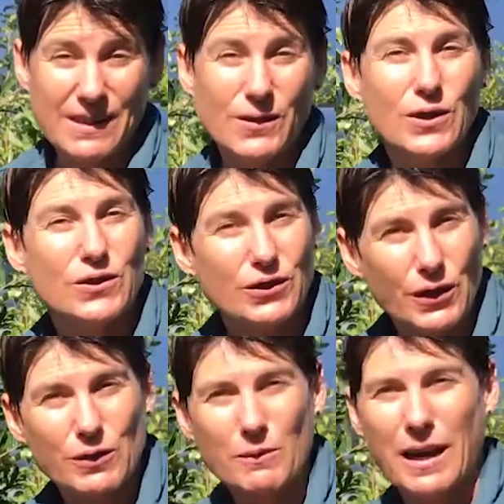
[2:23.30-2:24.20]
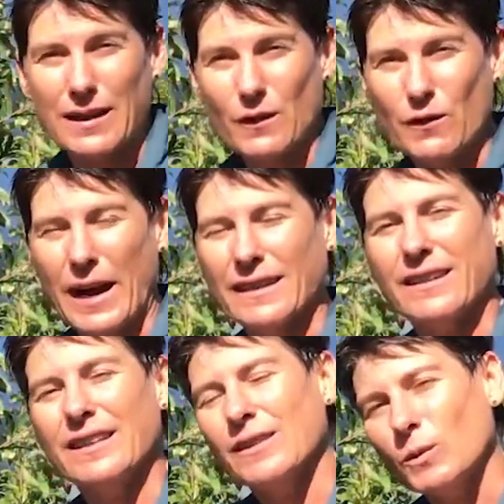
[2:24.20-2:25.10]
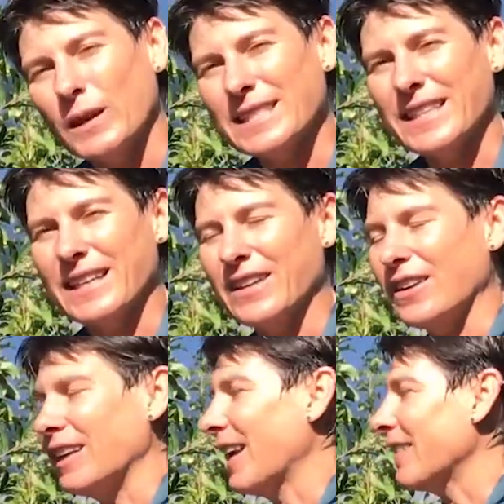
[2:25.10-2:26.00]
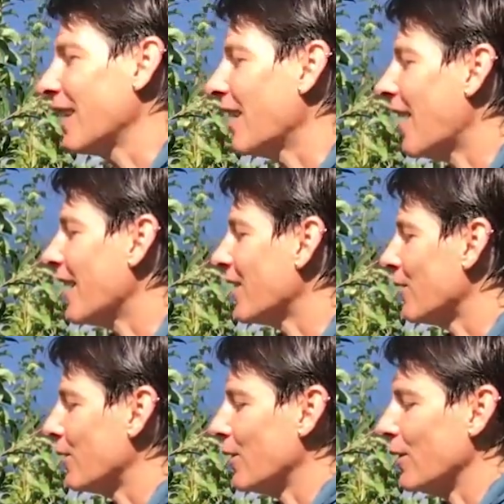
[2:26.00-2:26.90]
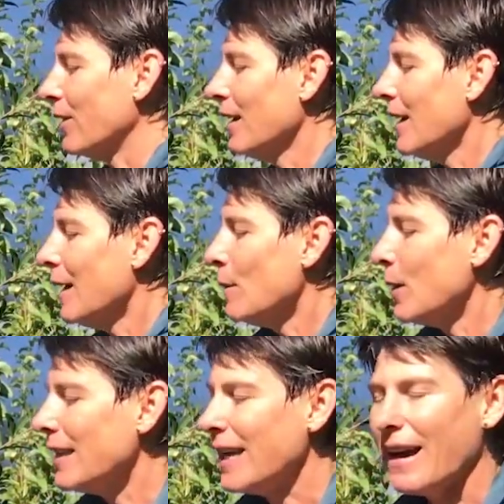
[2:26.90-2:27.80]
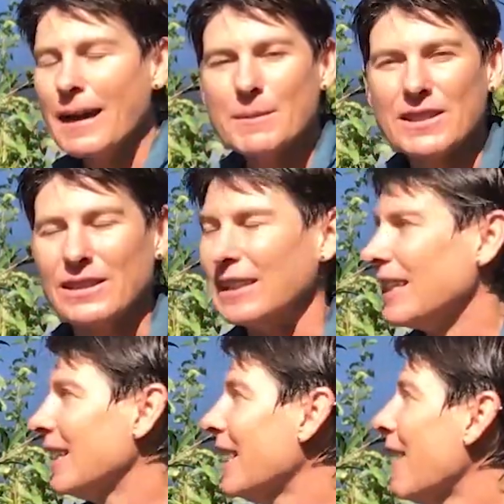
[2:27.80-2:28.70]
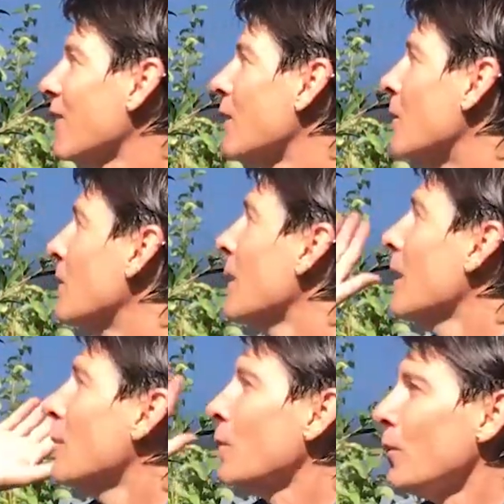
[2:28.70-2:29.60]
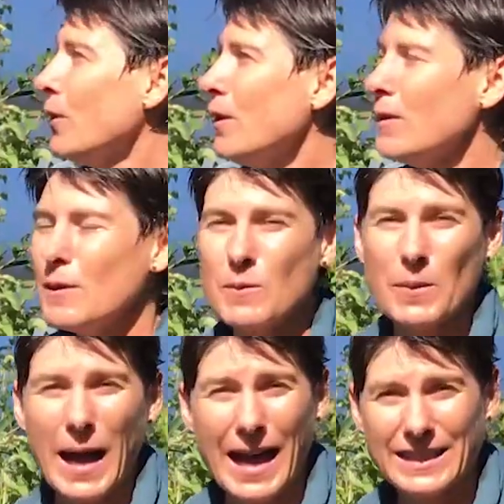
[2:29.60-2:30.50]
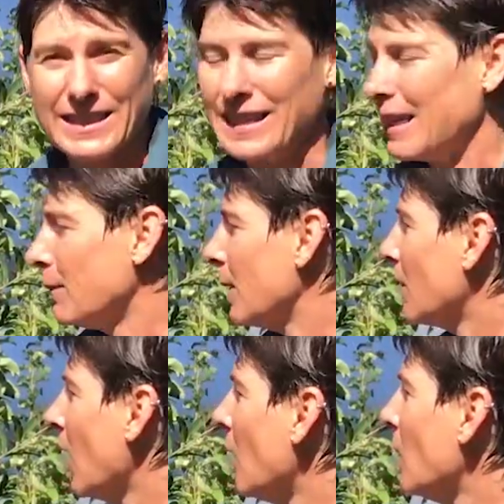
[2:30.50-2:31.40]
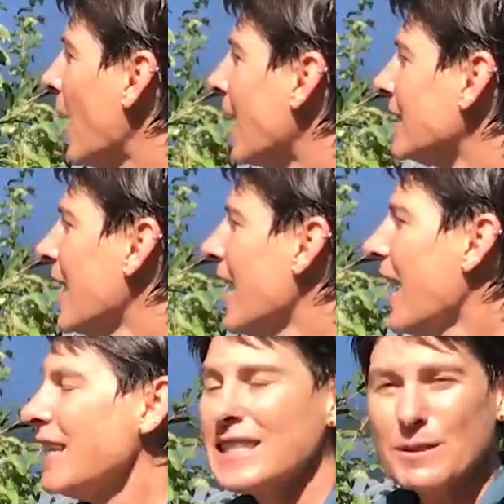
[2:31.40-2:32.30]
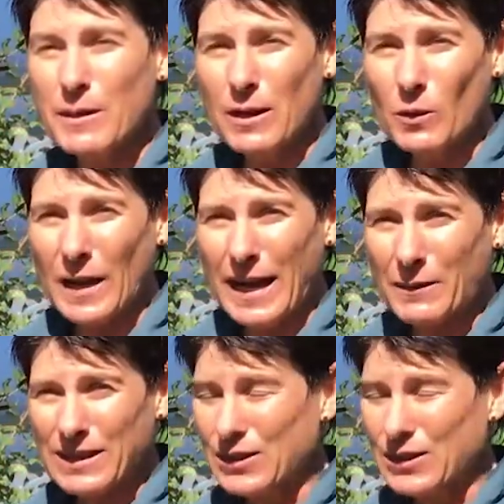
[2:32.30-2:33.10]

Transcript: if you don't mind the fact that in the winter they're going to let the light through. But yeah, I absolutely love them. Prune them back to keep them compact, and just be aware when